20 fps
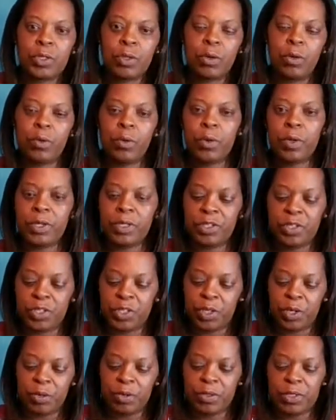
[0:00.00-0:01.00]
or
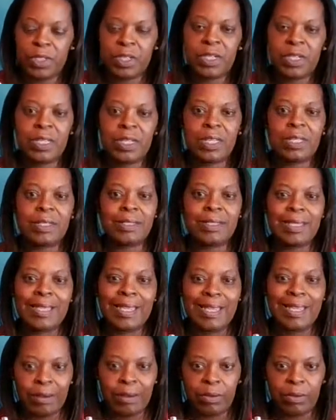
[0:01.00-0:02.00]
jersey knit
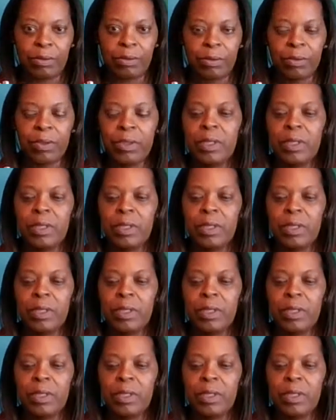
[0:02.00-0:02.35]
needle,